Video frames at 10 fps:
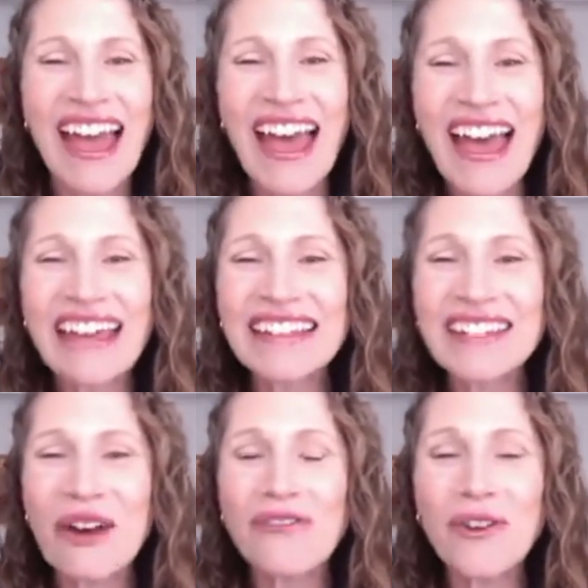And
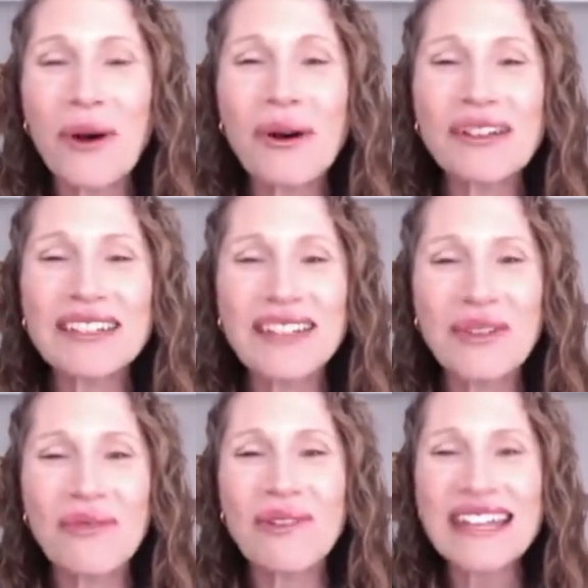of course,
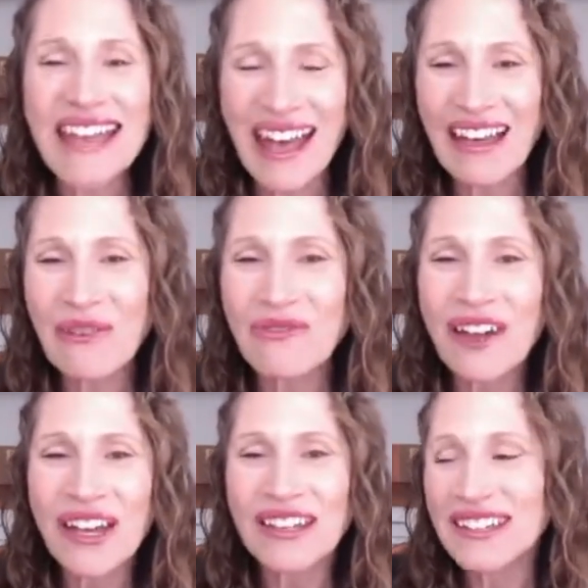we have
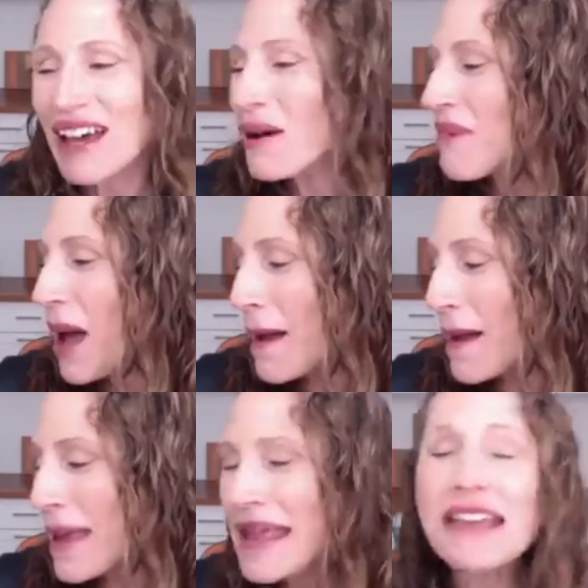some
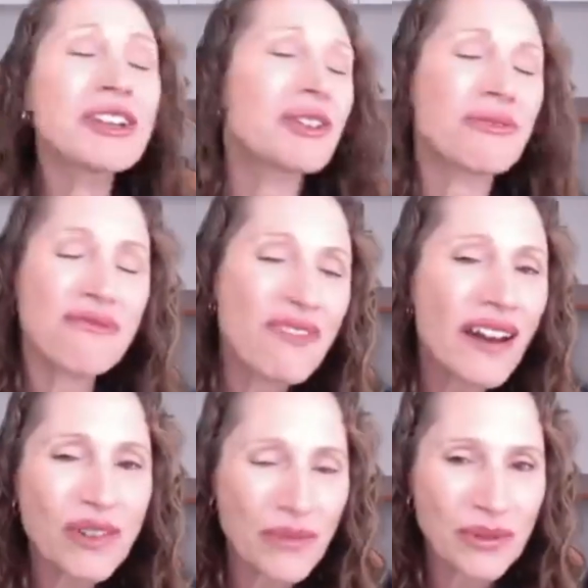
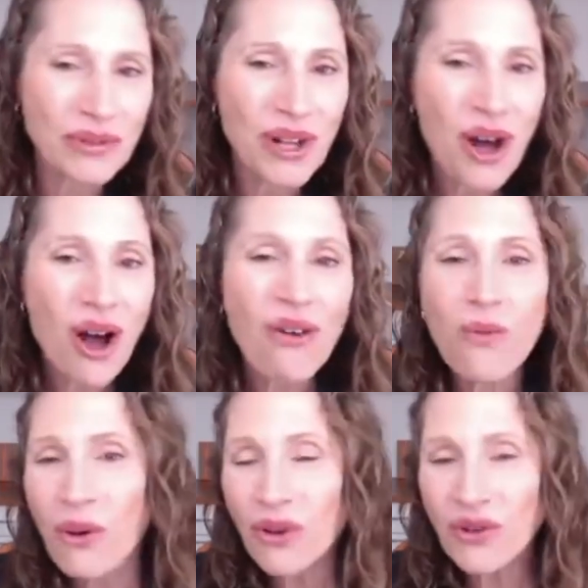incredible,
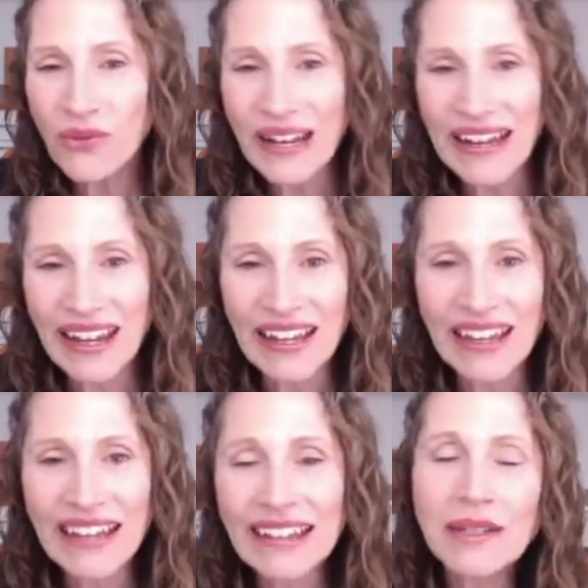award-winning,
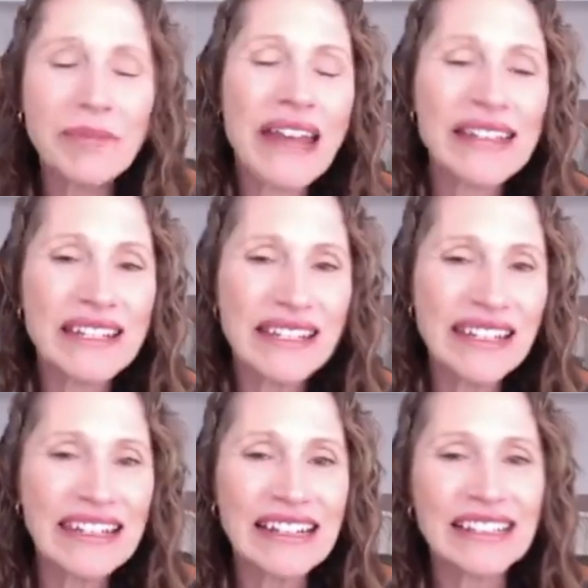
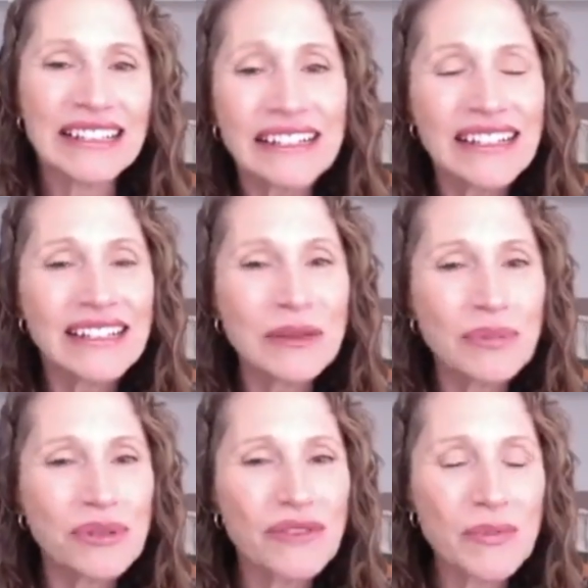independently, clinically
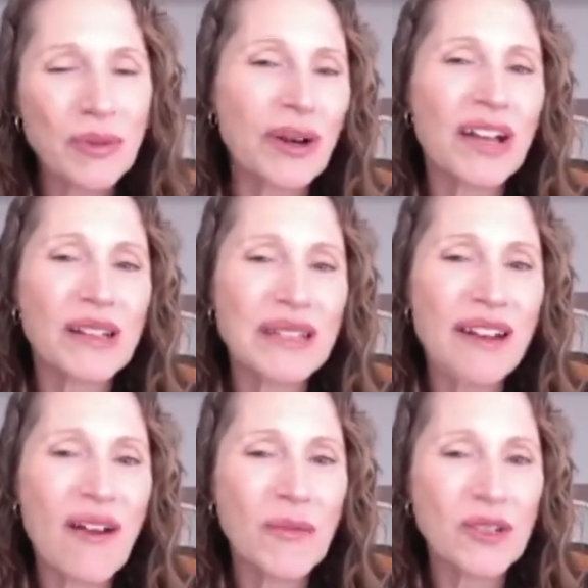proven products
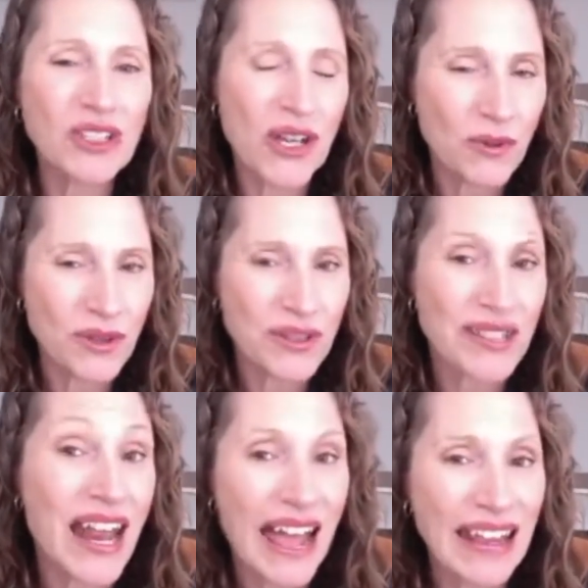that I'm going to share with you
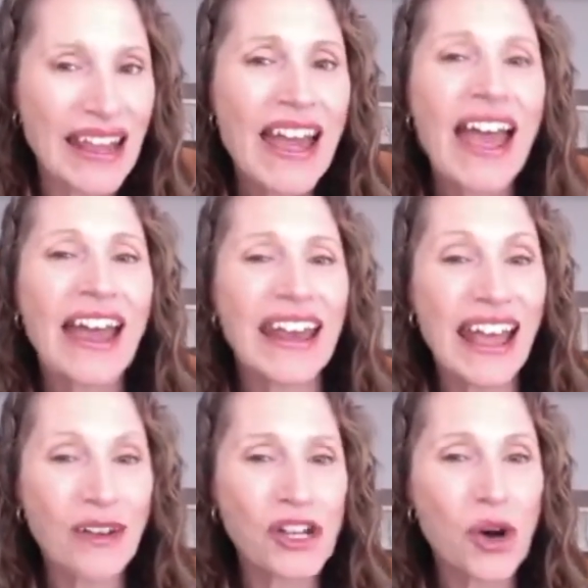today, and
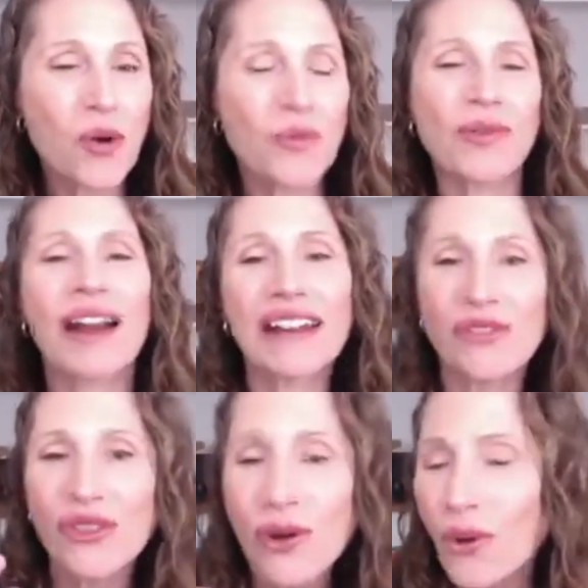how
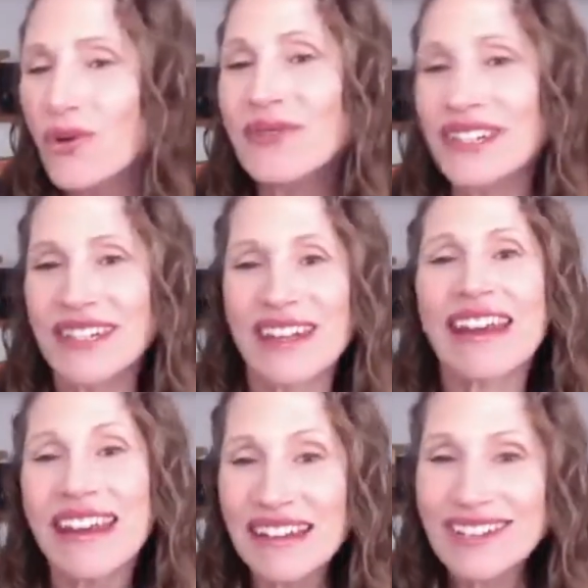incorporating those
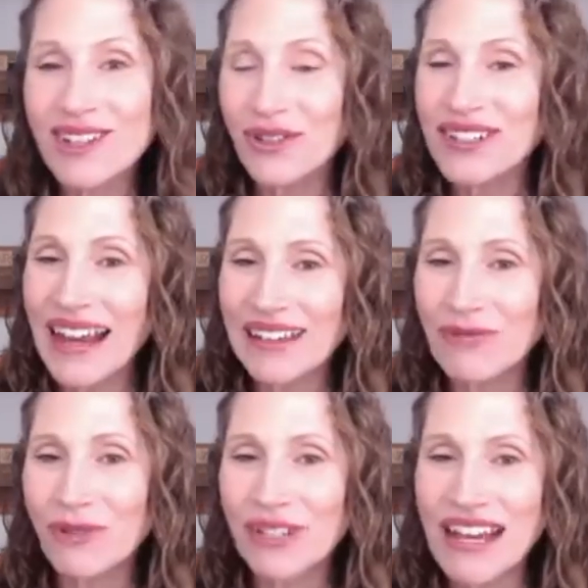into your daily
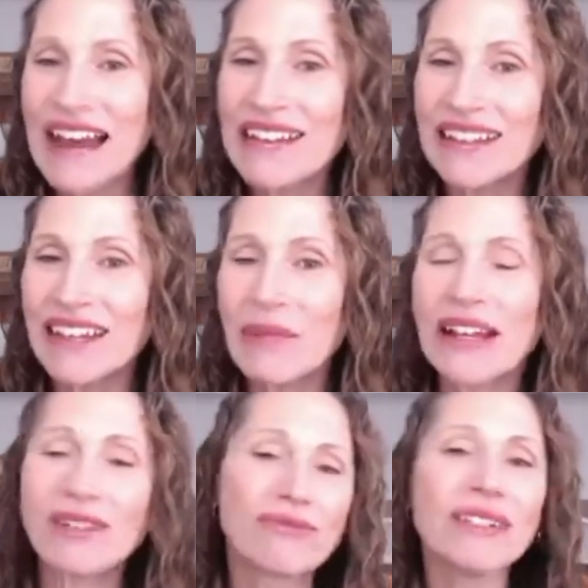routine can
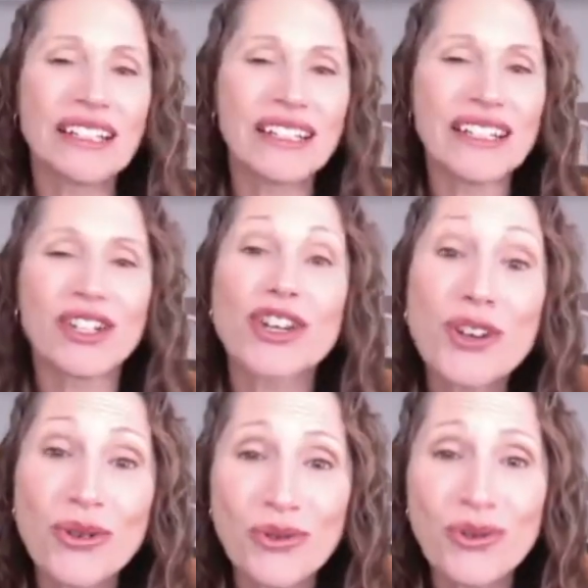make a really
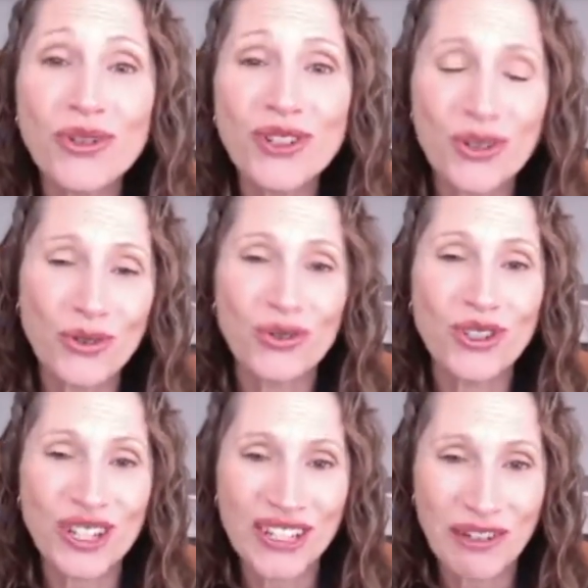
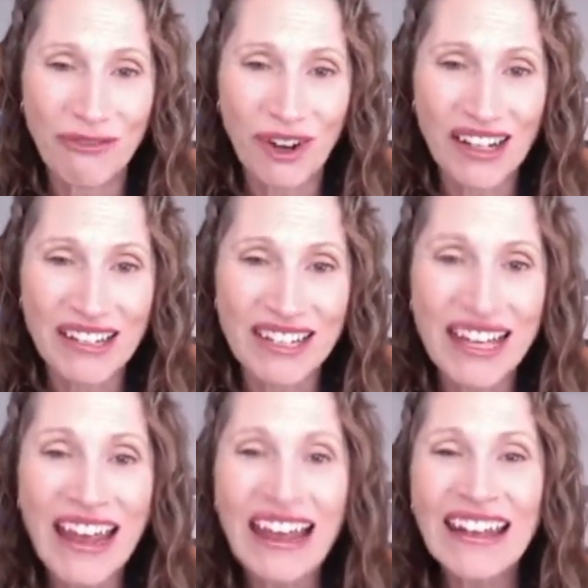huge difference.
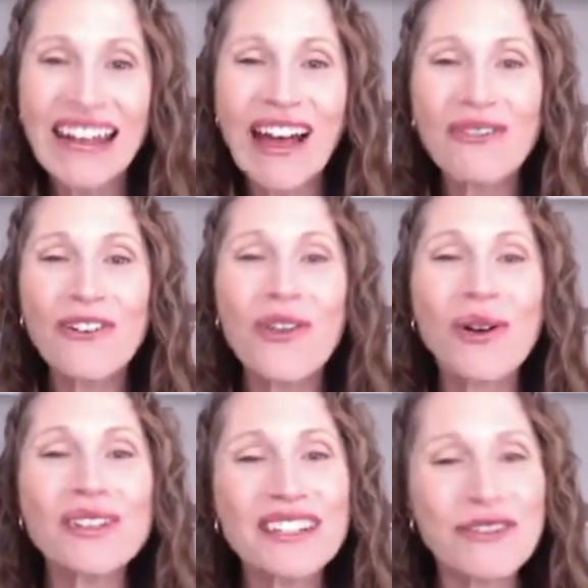Now, for those
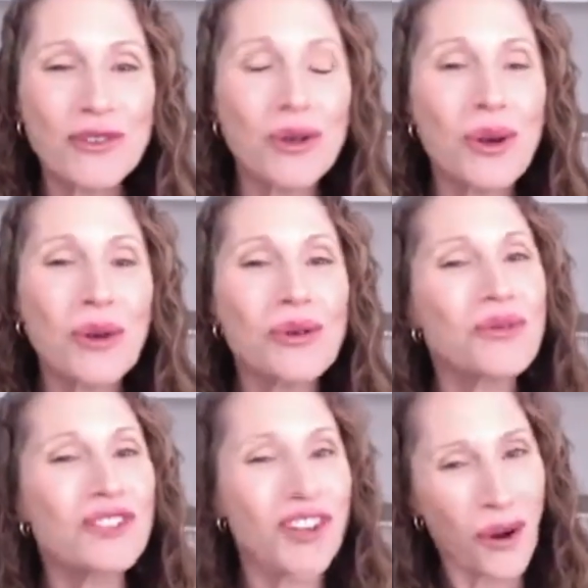of you
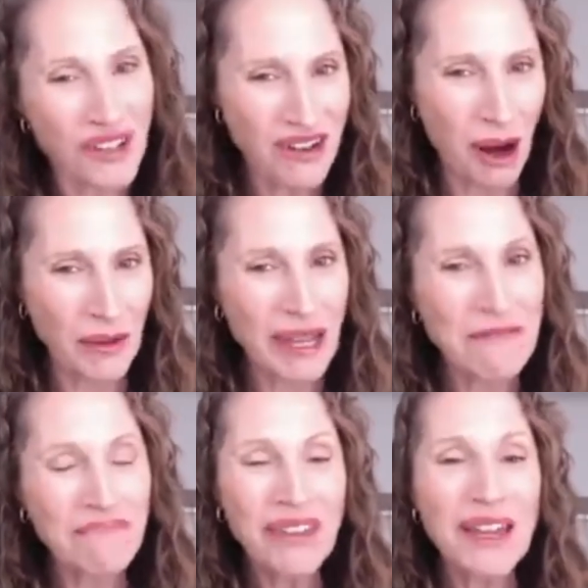who don't know
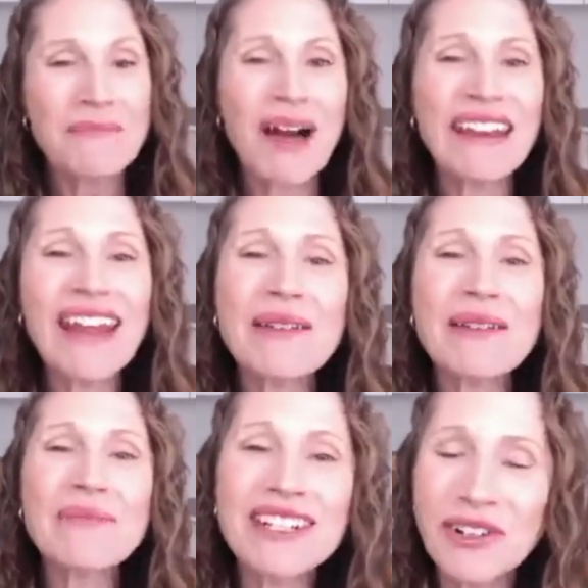me, my name
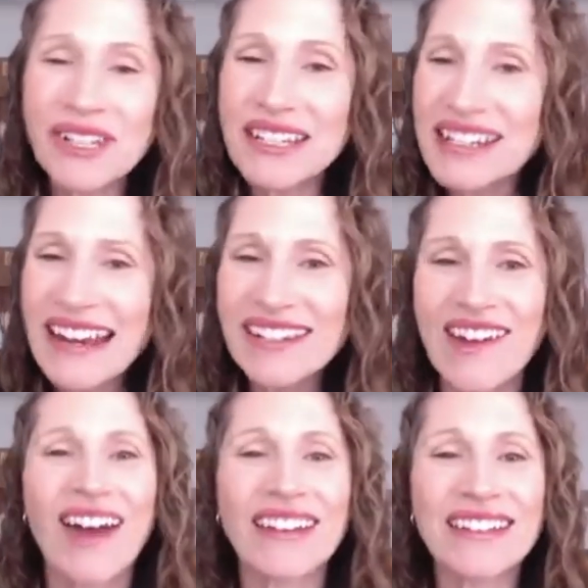is
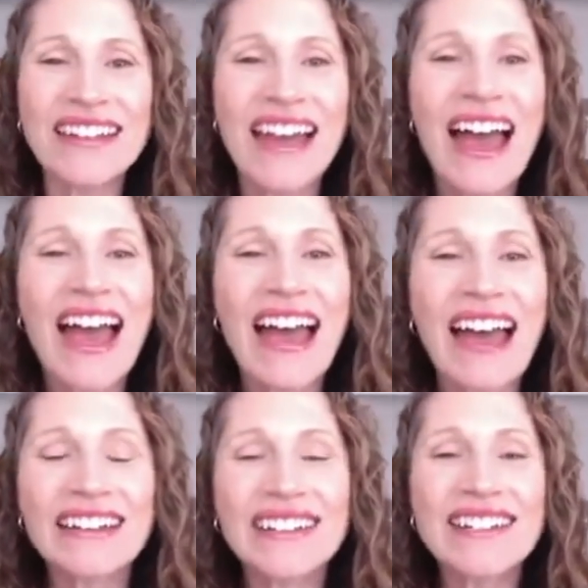Tylee,
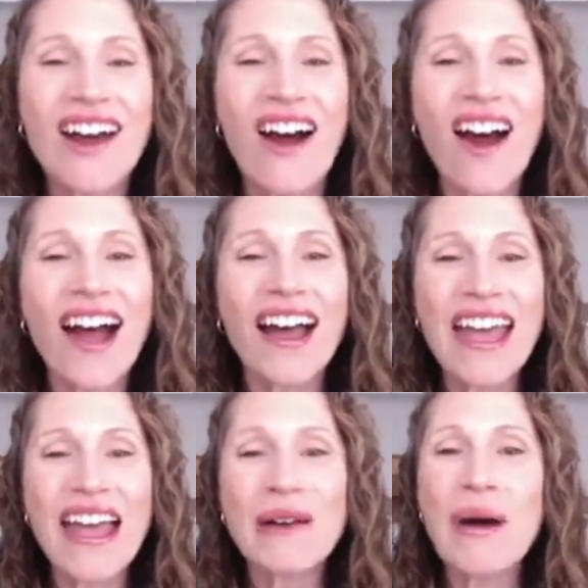and I
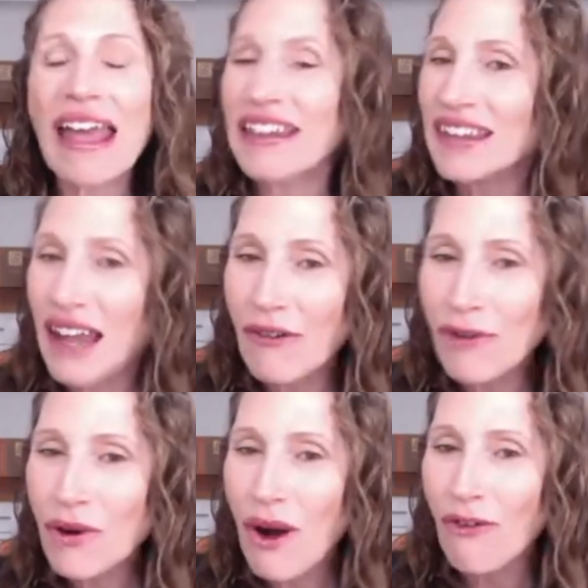am a
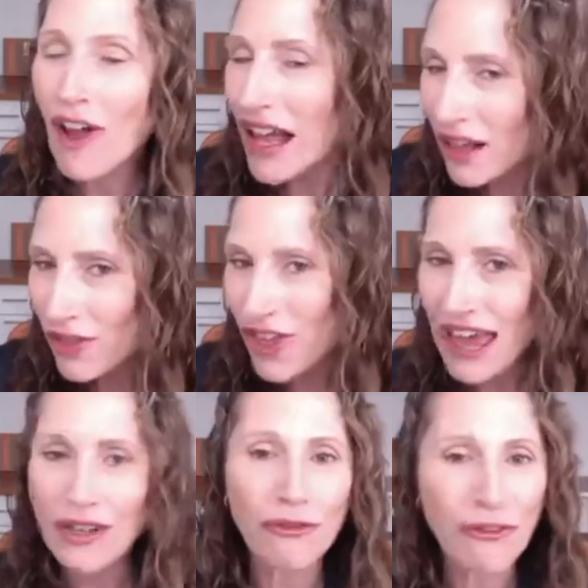lover of health
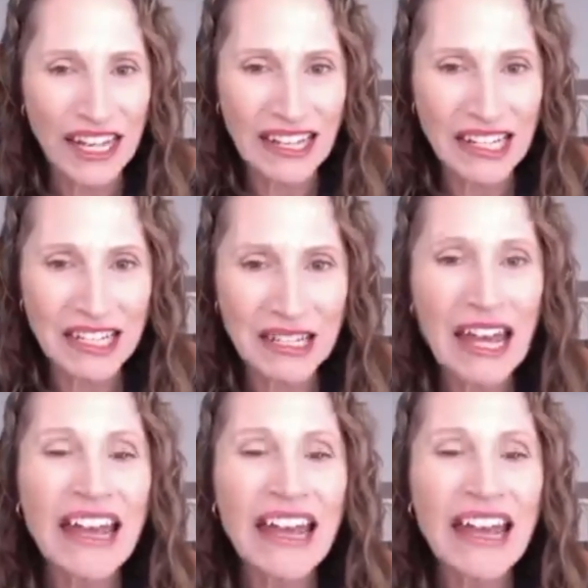and fitness.